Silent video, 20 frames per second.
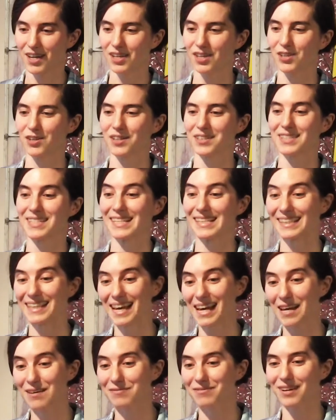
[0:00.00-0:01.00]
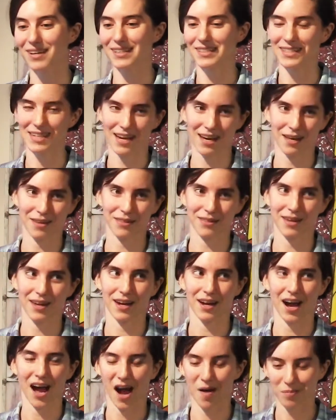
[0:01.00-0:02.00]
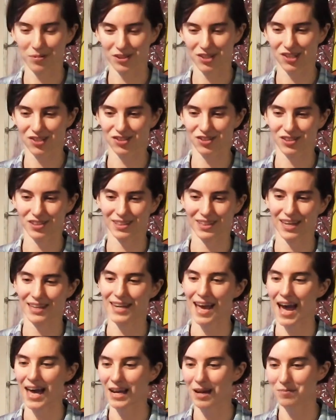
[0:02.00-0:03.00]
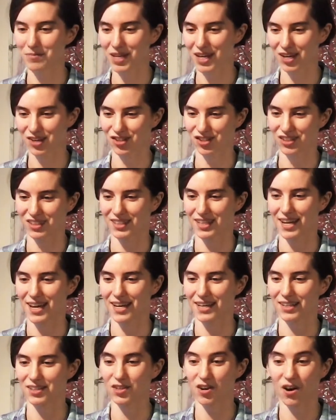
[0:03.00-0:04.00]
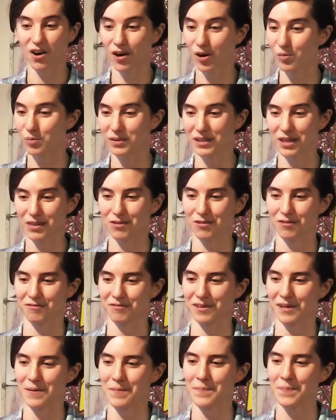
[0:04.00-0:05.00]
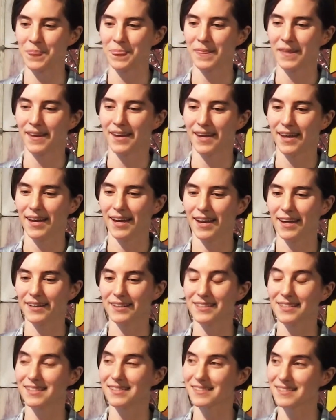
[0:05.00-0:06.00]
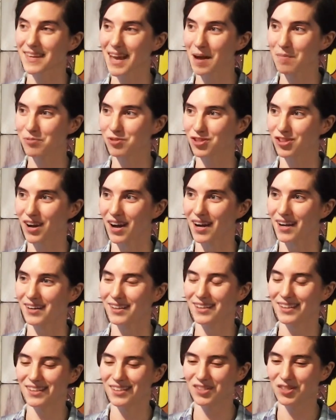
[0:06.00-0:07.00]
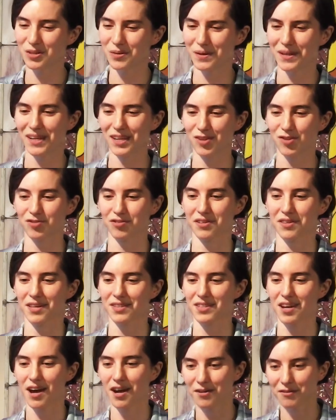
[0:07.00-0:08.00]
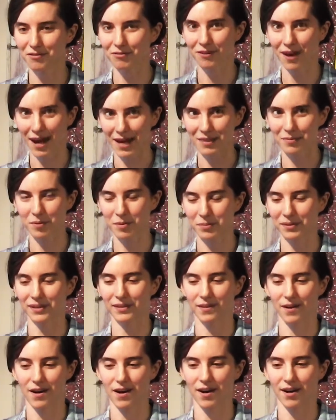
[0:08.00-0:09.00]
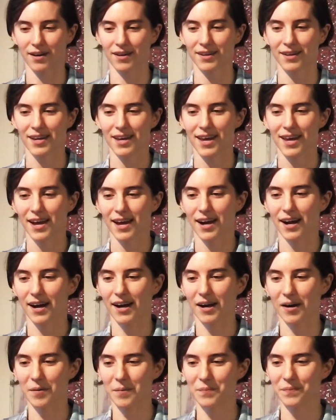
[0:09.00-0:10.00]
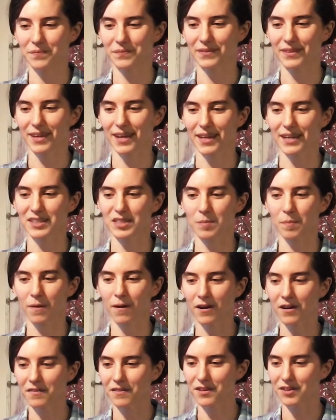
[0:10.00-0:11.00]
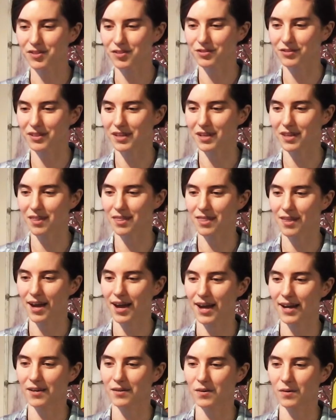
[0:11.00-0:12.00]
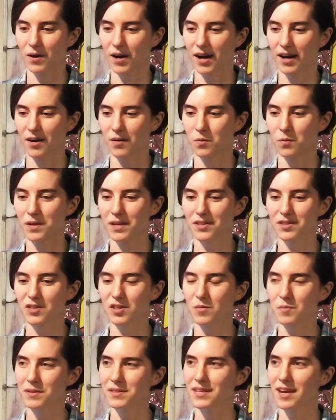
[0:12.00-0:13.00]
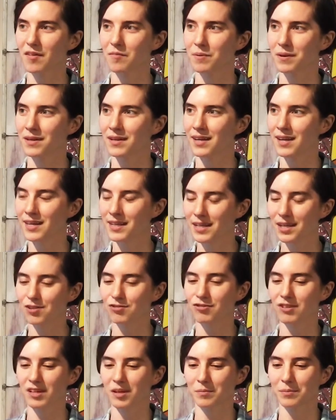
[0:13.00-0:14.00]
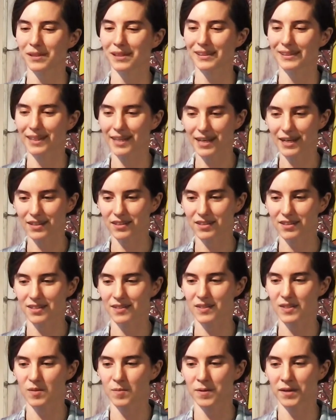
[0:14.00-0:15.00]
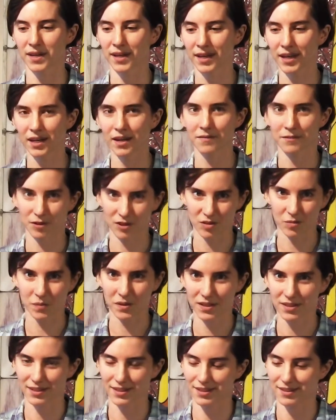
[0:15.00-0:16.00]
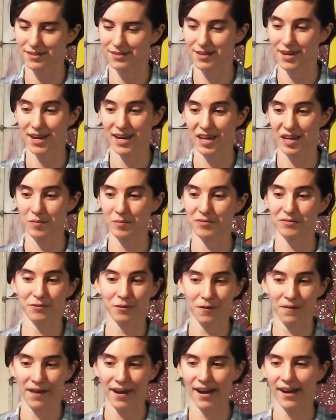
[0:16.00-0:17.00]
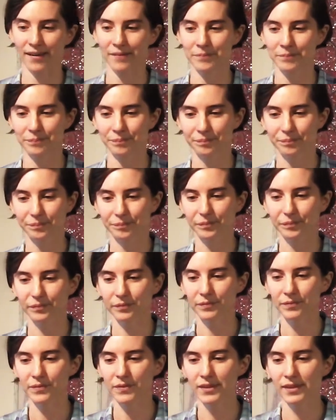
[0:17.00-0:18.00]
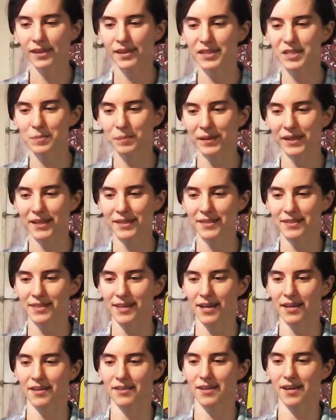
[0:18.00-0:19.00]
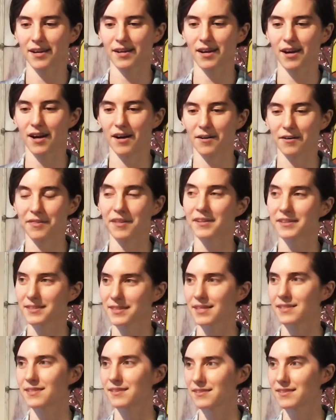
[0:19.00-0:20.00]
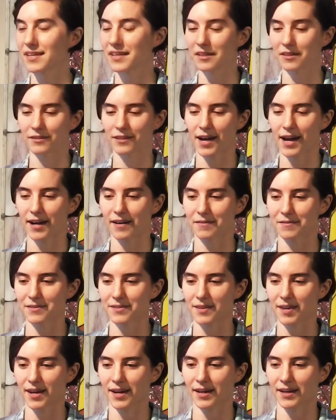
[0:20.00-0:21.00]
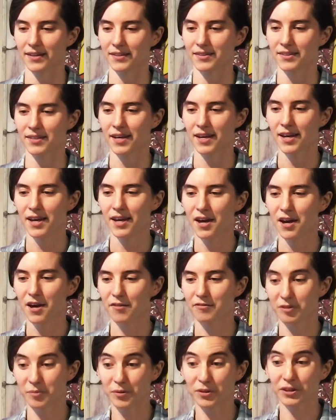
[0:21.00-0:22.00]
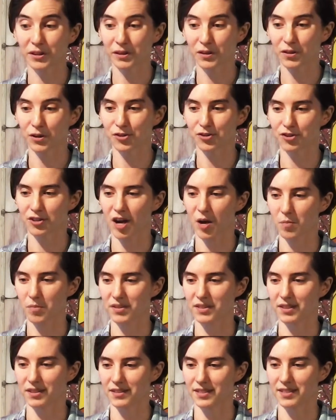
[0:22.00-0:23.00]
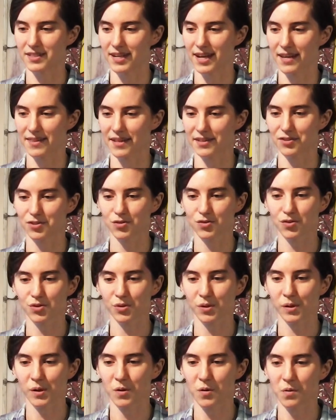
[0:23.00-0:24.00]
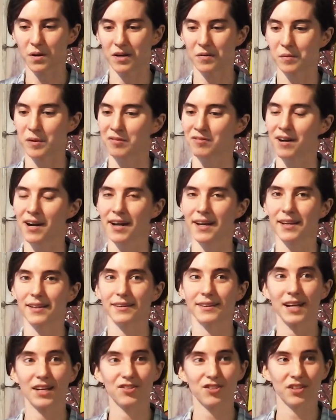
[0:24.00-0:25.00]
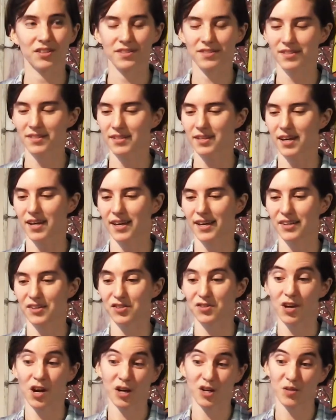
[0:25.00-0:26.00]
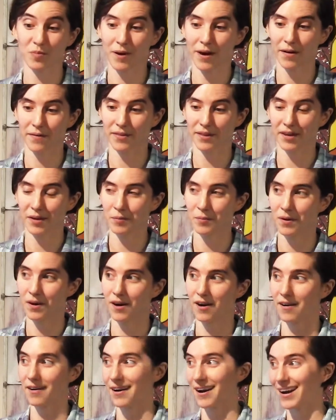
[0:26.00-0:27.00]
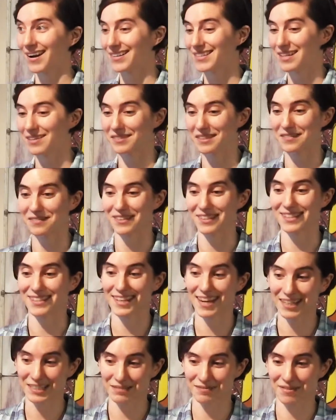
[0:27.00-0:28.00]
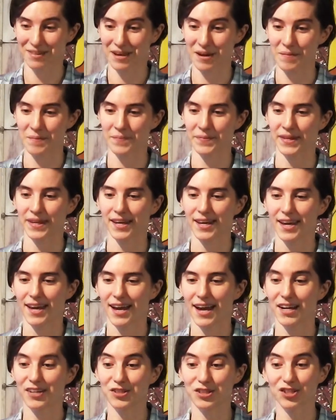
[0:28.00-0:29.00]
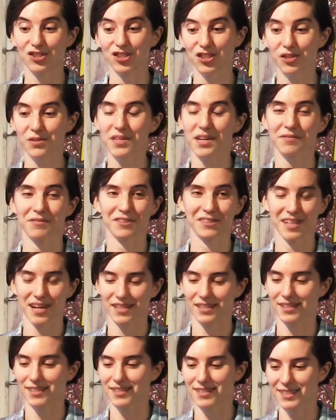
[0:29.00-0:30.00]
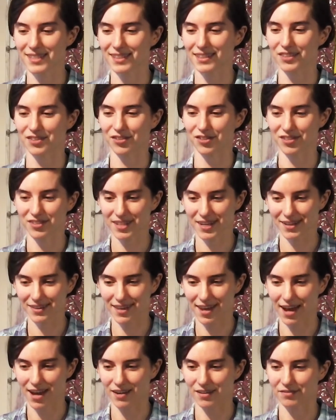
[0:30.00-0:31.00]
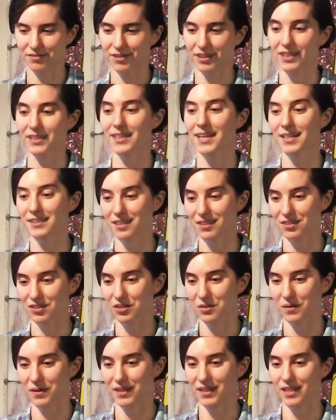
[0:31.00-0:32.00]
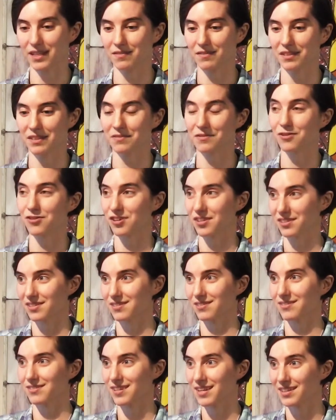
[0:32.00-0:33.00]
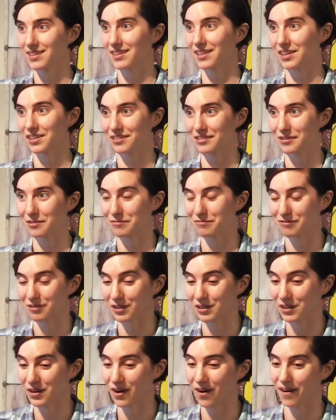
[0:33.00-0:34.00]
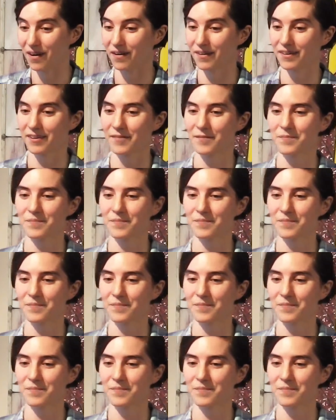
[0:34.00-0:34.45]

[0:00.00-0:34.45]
You could see life and death and competition and adaptation, and it's all beneath your feet. And it's a snapshot into a history that's unfathomably long. Um, and it's a part of history that uh, we as humans have been inextricably linked since the beginning of our species and before that. These plants that are things that sustain our lives and from early culture up until today, that's true. And we write legends and songs about them. Our gods have lived inside of them. And you can choose every day to see and understand that and feel connected to it, even if you're just standing in your own front yard.